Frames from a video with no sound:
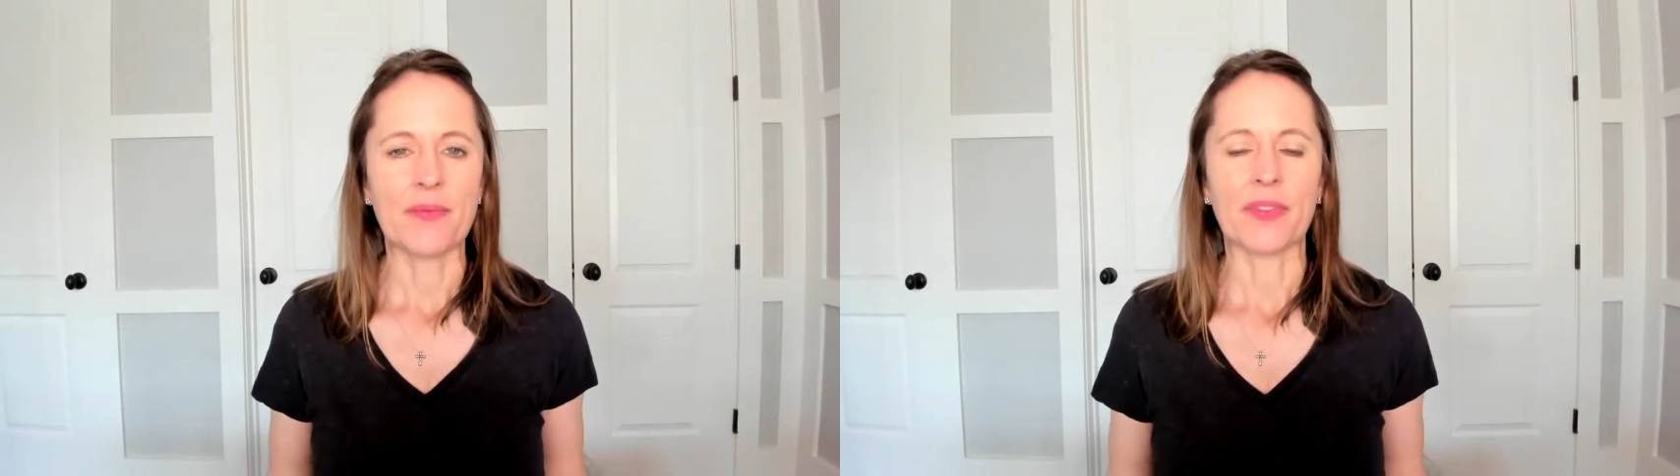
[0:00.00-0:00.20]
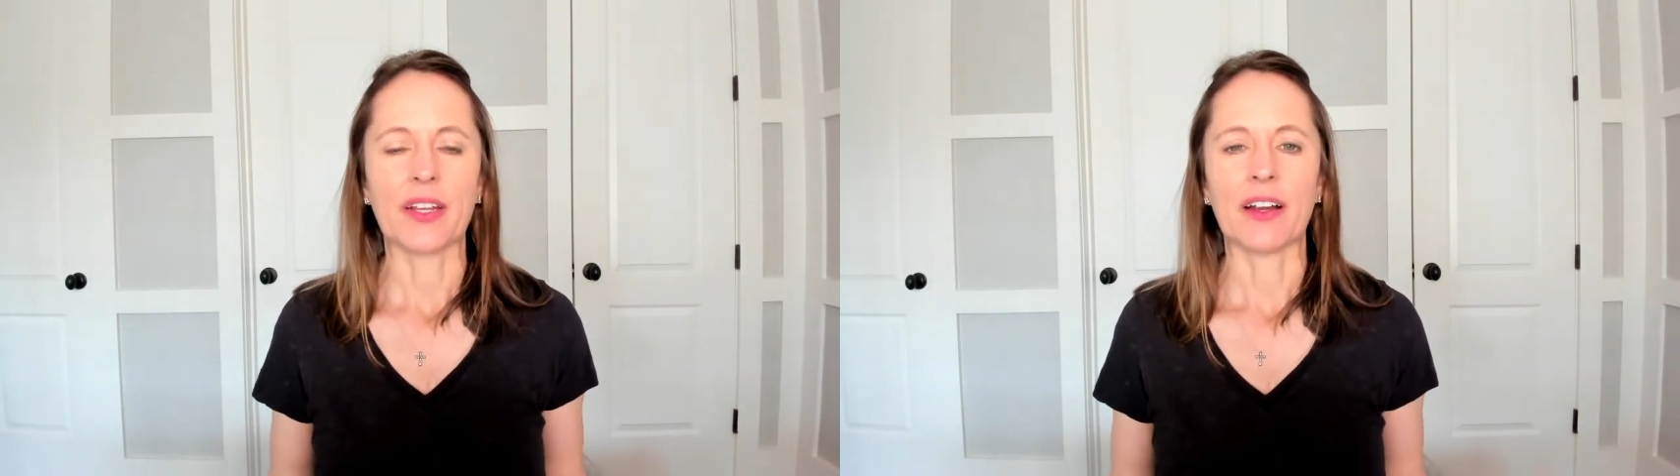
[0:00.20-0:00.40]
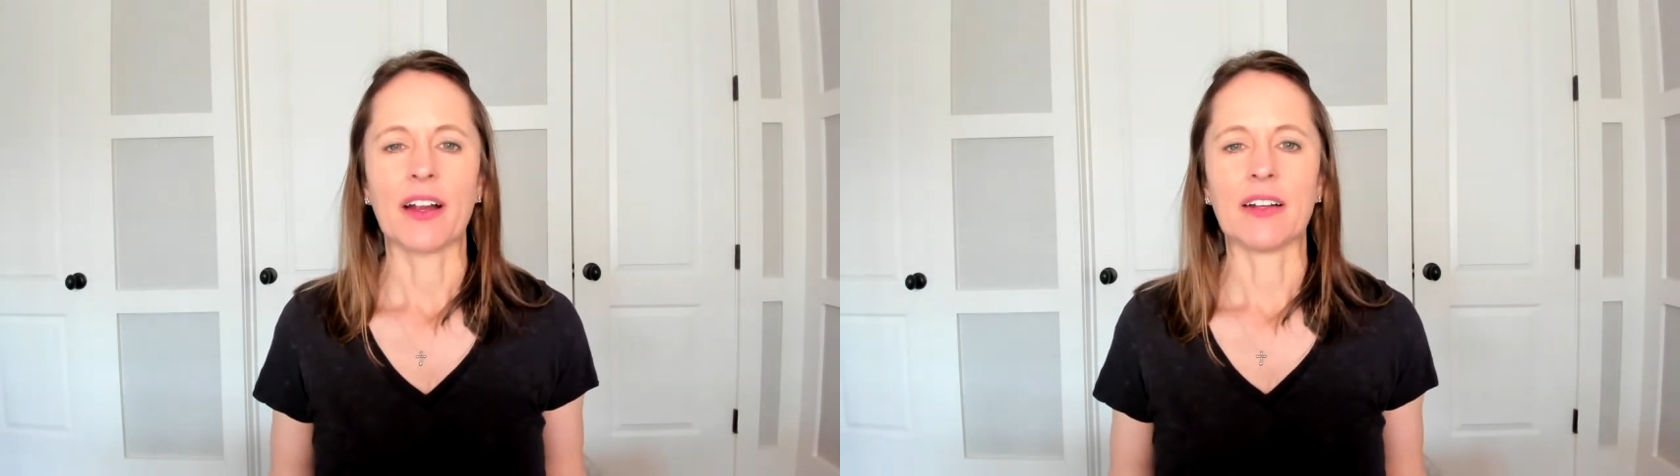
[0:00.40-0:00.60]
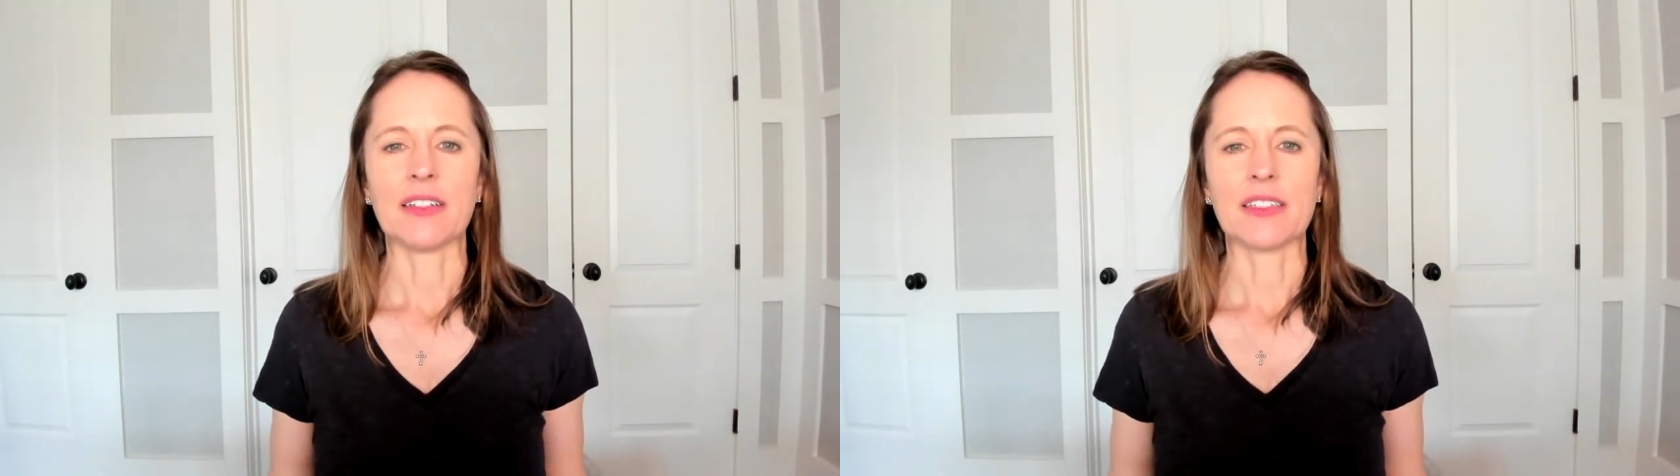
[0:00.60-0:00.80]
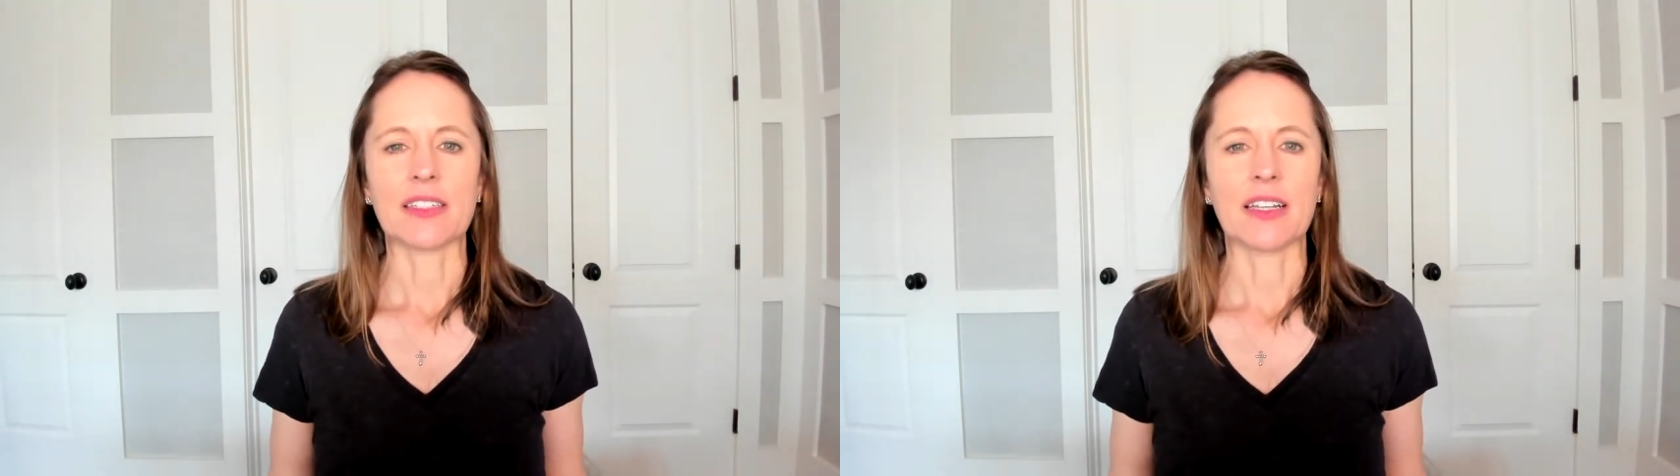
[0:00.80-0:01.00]
There
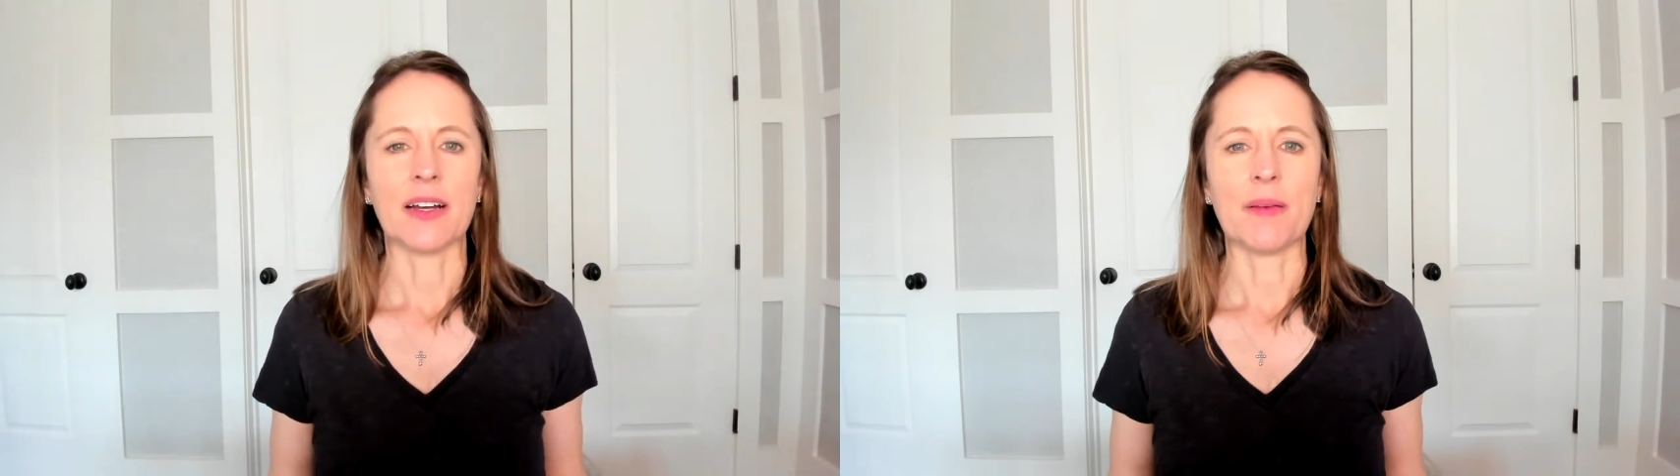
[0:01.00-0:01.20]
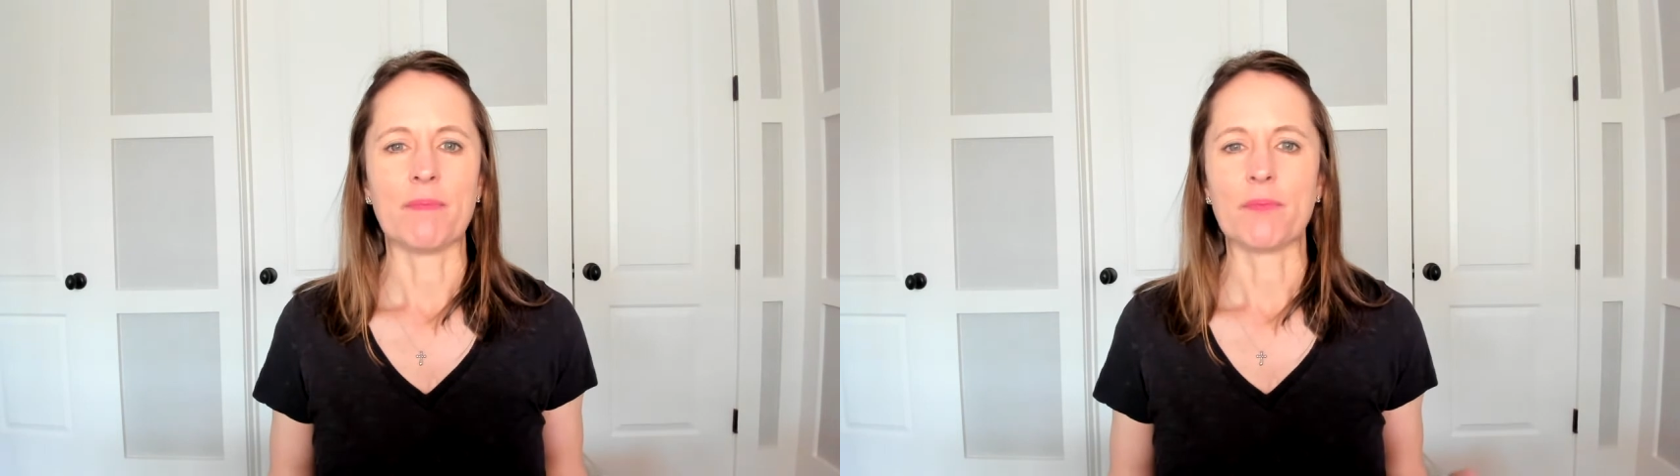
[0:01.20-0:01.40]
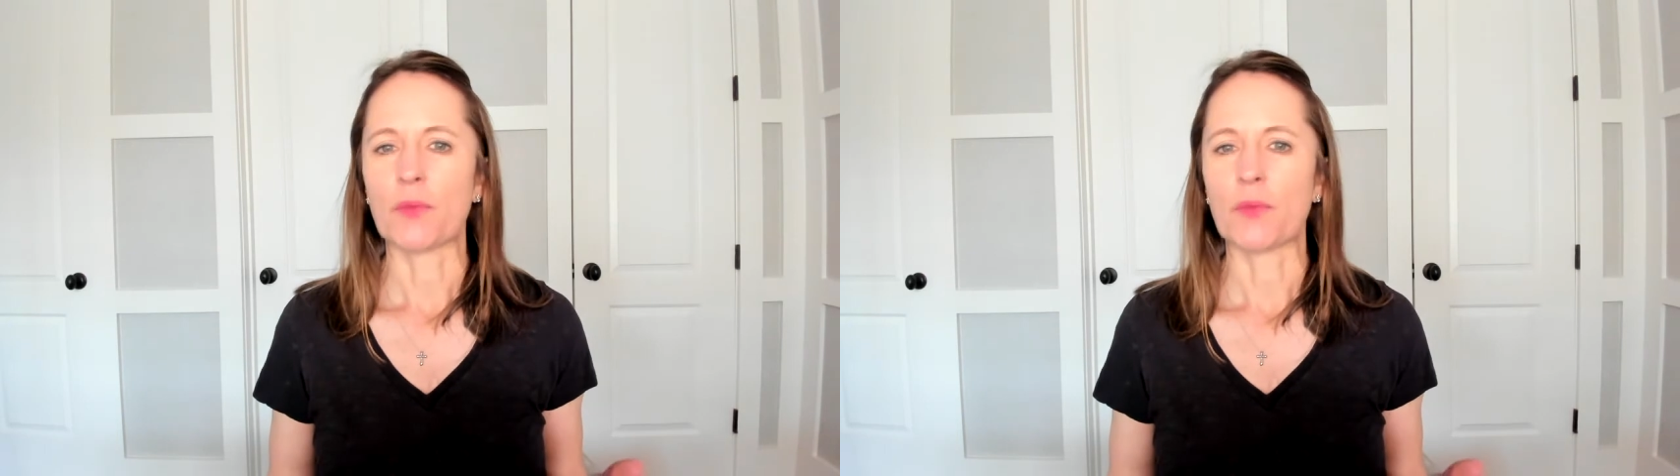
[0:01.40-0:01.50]
are, um,